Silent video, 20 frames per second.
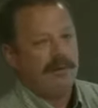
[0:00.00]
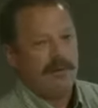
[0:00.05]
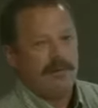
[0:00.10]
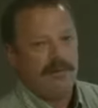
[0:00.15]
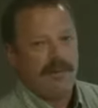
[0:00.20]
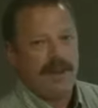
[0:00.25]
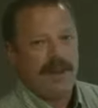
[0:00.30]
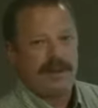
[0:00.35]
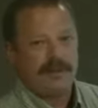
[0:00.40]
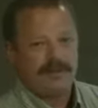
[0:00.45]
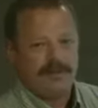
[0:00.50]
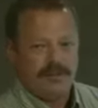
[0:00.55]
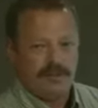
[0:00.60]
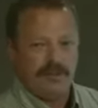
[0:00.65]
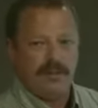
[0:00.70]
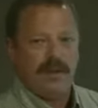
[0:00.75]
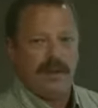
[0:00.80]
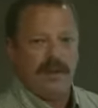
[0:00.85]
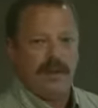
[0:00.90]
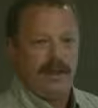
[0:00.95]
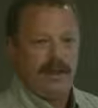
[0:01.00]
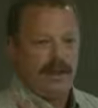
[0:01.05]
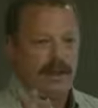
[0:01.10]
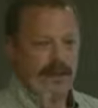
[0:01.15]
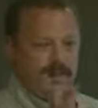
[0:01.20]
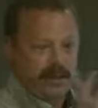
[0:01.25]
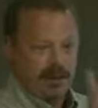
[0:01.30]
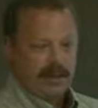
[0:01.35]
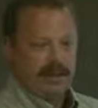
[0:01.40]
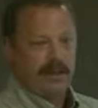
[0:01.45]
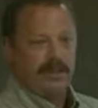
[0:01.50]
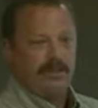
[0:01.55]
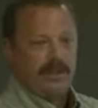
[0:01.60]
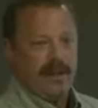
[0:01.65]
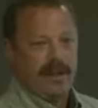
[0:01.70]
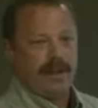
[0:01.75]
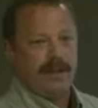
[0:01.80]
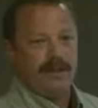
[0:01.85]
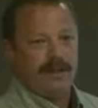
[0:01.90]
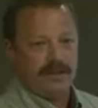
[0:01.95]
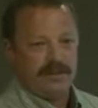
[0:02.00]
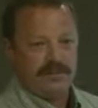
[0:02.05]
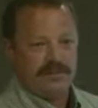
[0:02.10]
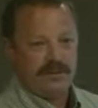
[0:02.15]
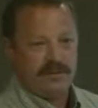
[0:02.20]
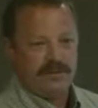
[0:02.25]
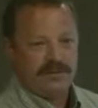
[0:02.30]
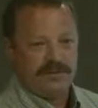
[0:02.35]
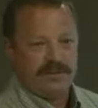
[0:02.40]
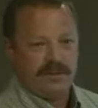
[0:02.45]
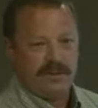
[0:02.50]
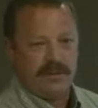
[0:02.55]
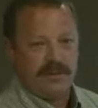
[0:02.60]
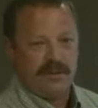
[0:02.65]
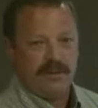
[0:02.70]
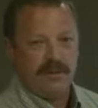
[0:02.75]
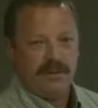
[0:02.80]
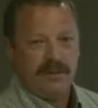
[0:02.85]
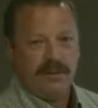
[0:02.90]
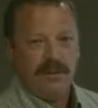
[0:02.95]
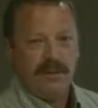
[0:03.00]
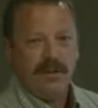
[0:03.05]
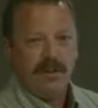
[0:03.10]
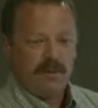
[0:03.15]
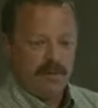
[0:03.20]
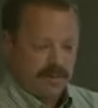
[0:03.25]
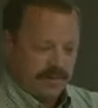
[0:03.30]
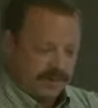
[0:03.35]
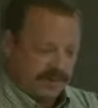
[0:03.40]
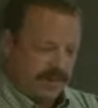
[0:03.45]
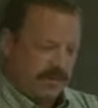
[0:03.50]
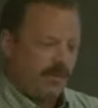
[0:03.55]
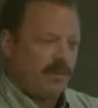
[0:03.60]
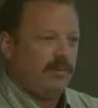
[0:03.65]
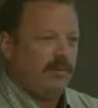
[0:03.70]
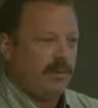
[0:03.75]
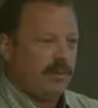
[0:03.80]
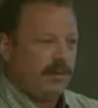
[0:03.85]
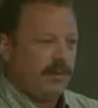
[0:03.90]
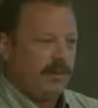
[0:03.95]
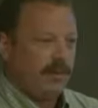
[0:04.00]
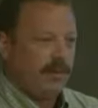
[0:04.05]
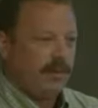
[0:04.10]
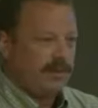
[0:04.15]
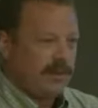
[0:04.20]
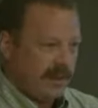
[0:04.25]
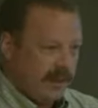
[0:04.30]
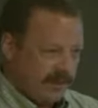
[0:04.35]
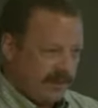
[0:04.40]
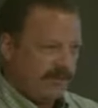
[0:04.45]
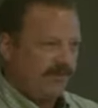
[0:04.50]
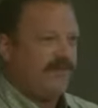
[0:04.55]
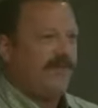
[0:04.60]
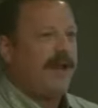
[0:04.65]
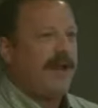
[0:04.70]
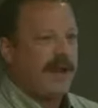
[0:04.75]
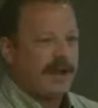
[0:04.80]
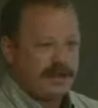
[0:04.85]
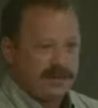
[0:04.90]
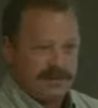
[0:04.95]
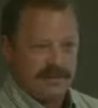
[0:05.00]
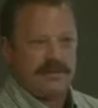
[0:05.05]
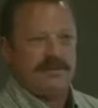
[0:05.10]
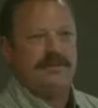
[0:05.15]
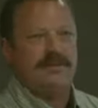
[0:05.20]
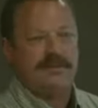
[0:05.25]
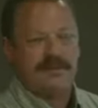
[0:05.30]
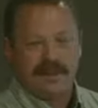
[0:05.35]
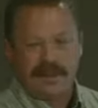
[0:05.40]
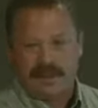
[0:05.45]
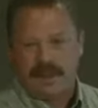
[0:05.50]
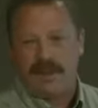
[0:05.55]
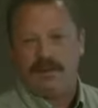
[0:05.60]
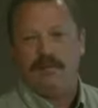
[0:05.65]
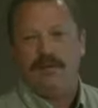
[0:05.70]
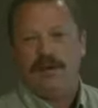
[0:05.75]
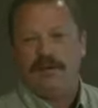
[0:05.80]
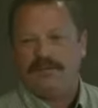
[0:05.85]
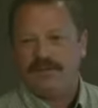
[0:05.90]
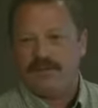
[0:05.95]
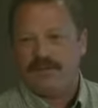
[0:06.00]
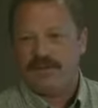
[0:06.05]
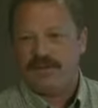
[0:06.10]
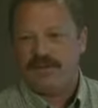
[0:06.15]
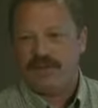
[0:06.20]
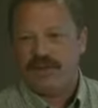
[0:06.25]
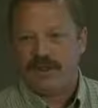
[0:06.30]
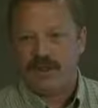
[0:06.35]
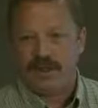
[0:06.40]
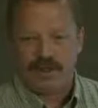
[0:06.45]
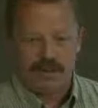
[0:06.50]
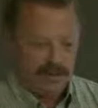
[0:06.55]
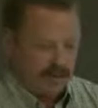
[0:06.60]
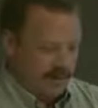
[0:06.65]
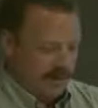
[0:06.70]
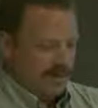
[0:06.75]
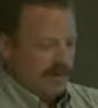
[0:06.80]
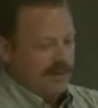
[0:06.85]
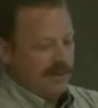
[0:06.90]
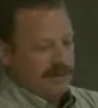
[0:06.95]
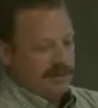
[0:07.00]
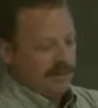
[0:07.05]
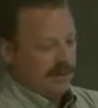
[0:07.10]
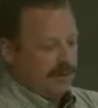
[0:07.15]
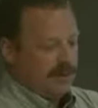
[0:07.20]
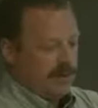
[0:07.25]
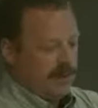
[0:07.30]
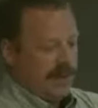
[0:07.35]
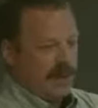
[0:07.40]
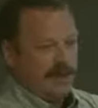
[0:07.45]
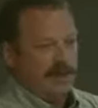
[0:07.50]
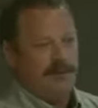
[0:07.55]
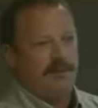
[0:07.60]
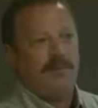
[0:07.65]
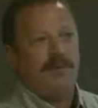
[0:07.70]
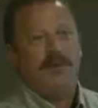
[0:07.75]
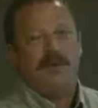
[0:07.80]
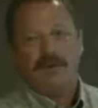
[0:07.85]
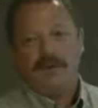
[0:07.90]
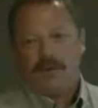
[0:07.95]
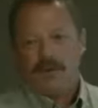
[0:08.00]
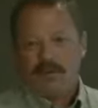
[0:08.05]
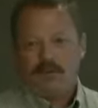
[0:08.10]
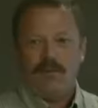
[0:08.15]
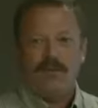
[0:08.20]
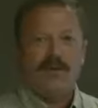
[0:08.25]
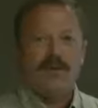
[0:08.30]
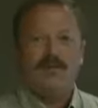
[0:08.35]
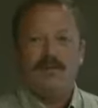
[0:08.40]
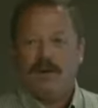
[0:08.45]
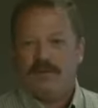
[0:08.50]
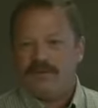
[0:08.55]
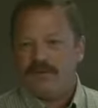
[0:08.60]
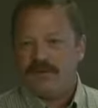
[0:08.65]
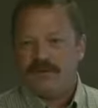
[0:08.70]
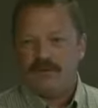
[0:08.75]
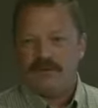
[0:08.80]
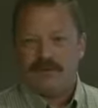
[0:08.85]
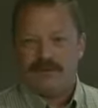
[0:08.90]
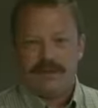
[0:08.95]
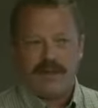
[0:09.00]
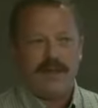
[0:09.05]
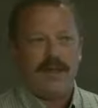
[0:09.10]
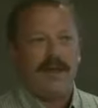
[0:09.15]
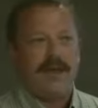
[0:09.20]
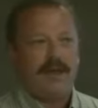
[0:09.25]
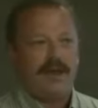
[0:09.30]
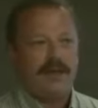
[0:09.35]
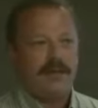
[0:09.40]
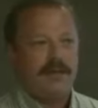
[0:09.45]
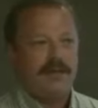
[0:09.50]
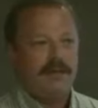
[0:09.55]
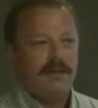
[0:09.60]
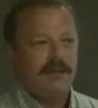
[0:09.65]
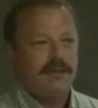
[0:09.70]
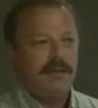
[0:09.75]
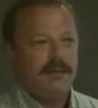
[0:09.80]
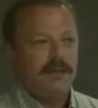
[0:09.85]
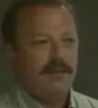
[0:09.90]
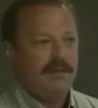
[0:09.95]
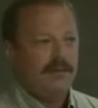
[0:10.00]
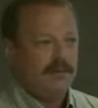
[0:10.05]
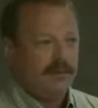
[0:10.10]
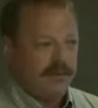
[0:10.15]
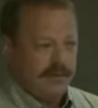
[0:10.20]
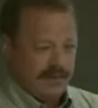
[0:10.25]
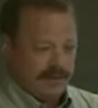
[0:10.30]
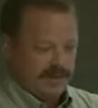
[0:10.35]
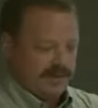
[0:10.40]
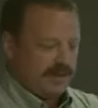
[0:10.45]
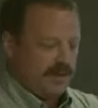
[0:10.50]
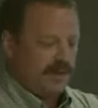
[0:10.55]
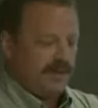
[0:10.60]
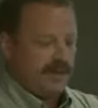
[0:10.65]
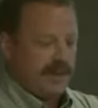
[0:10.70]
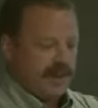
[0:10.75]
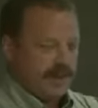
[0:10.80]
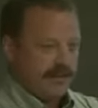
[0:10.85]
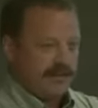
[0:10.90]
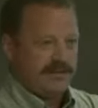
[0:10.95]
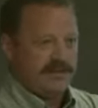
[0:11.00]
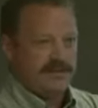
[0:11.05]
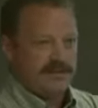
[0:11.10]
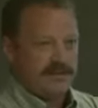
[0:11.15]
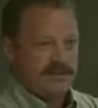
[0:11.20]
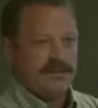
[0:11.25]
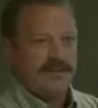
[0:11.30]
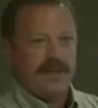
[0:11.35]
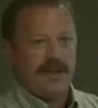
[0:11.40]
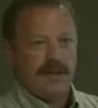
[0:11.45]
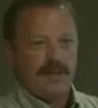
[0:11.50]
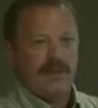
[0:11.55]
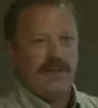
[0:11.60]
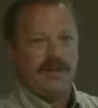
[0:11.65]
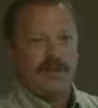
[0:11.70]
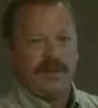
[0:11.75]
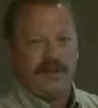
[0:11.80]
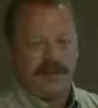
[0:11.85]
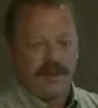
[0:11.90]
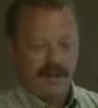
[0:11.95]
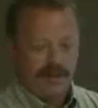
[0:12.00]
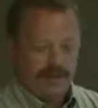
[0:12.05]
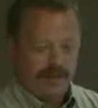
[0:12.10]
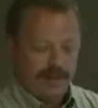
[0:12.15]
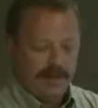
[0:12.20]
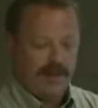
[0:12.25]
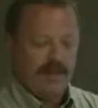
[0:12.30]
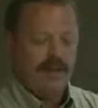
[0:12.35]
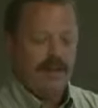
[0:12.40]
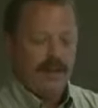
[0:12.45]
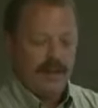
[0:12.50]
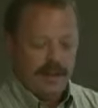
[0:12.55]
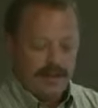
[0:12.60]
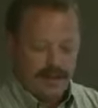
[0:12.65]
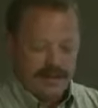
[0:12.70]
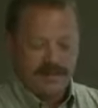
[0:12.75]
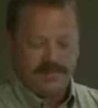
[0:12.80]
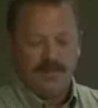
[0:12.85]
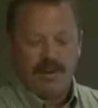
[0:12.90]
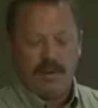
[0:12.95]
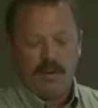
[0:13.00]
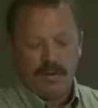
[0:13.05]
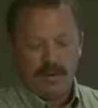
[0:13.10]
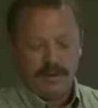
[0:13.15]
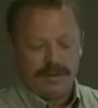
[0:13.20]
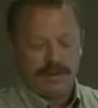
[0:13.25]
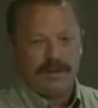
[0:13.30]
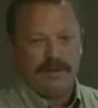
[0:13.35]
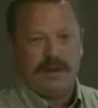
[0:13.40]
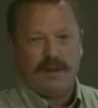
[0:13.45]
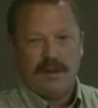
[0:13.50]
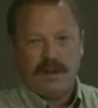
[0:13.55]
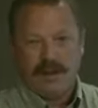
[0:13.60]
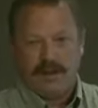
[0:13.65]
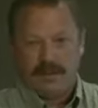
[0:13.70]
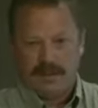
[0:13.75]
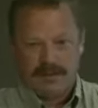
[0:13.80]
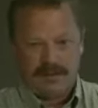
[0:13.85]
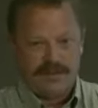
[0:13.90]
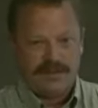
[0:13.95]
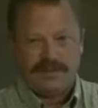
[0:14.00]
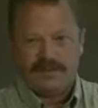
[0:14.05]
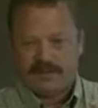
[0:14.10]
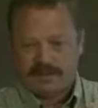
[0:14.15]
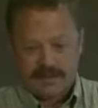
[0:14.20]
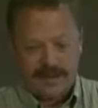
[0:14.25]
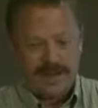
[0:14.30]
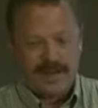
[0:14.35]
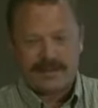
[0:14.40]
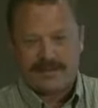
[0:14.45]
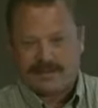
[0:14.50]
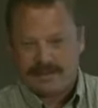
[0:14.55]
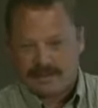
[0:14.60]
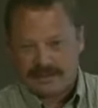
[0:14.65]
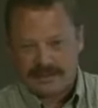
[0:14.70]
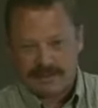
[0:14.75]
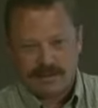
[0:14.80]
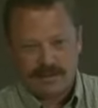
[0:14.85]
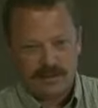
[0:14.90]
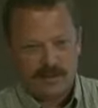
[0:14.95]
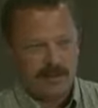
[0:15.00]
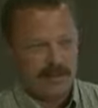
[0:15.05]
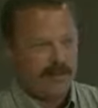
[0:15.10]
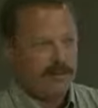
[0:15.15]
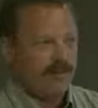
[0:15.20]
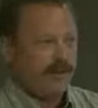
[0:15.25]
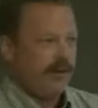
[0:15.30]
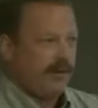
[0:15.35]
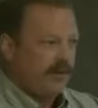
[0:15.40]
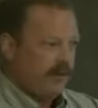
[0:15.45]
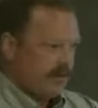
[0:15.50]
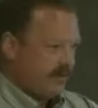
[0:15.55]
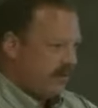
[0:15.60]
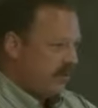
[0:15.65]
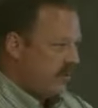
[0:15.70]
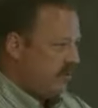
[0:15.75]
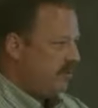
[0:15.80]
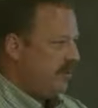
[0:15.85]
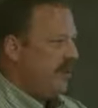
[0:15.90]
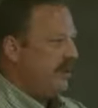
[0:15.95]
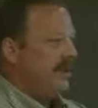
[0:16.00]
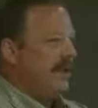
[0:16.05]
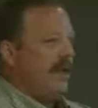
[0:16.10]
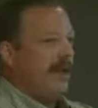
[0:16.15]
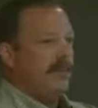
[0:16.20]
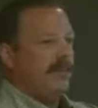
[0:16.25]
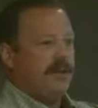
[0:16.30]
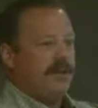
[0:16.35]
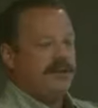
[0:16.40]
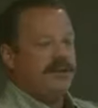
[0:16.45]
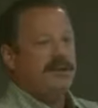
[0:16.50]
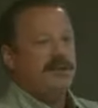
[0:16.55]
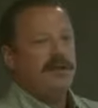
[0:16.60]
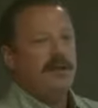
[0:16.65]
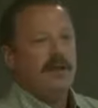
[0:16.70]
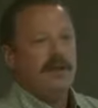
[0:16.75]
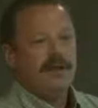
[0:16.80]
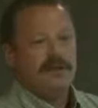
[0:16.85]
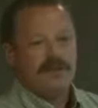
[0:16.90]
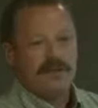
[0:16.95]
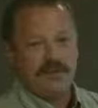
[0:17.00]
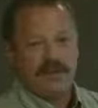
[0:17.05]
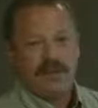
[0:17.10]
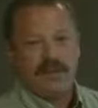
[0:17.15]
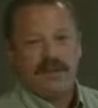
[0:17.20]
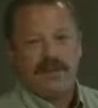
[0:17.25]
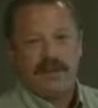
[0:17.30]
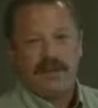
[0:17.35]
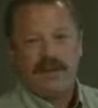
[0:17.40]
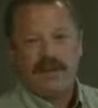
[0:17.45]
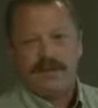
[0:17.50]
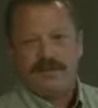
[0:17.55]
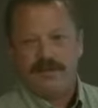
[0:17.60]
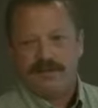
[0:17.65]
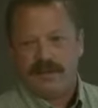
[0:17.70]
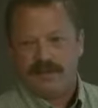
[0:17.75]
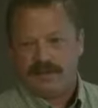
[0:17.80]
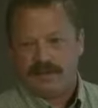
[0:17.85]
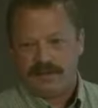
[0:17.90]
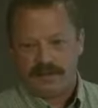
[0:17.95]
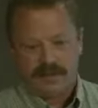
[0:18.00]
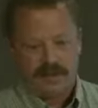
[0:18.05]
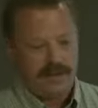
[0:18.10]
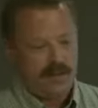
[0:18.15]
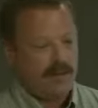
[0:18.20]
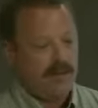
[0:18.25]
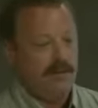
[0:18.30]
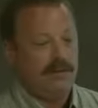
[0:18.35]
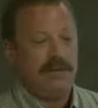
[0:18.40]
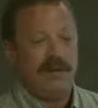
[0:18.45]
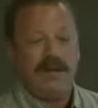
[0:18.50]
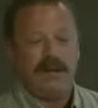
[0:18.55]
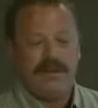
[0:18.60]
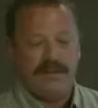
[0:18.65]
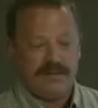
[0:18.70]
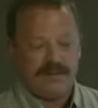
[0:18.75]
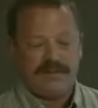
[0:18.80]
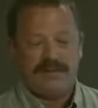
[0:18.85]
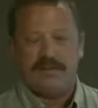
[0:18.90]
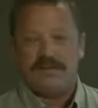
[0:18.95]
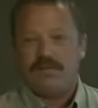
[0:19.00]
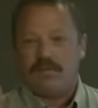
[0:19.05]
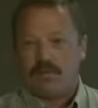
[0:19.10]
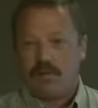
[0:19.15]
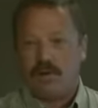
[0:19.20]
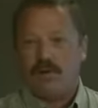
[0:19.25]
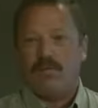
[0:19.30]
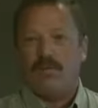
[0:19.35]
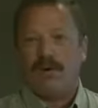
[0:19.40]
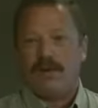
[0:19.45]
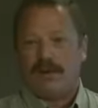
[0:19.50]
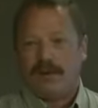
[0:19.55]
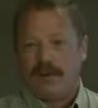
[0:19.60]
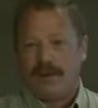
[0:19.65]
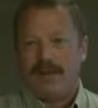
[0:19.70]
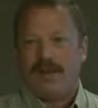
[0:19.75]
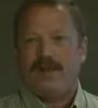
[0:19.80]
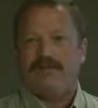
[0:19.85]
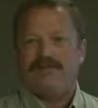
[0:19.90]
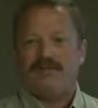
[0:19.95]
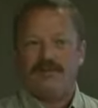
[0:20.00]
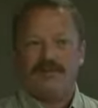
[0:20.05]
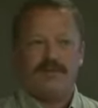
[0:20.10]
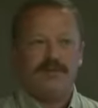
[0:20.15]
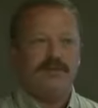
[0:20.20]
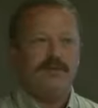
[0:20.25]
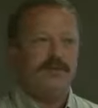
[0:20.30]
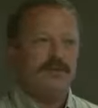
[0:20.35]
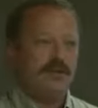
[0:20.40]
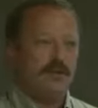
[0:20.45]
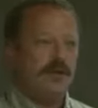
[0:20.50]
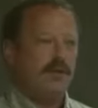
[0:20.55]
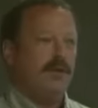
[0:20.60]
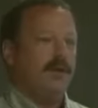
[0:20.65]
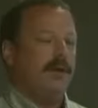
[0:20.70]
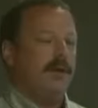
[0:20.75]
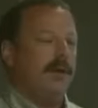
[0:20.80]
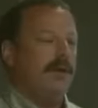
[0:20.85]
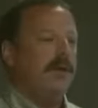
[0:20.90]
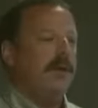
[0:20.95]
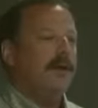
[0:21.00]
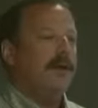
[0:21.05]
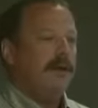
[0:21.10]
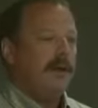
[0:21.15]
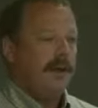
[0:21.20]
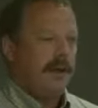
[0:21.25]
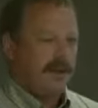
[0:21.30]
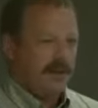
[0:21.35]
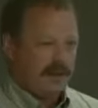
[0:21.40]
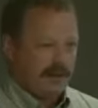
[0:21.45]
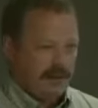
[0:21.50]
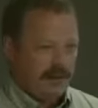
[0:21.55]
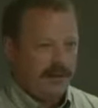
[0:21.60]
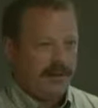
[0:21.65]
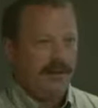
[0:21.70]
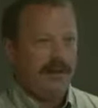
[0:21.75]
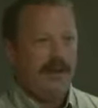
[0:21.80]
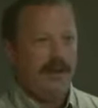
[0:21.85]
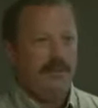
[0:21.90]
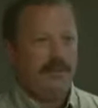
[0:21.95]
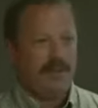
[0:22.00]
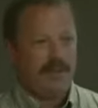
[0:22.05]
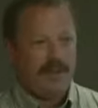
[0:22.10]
back to a kind of command and control center where someone would then take the faxes as they came off the machine, look at them, run them over to a tech who would then say, okay, this is the data we're going to enter in, this pole is gone, this asset's no longer there, this one's been damaged, so that they could then say, okay, this is what we're going to have to do to go in and clean up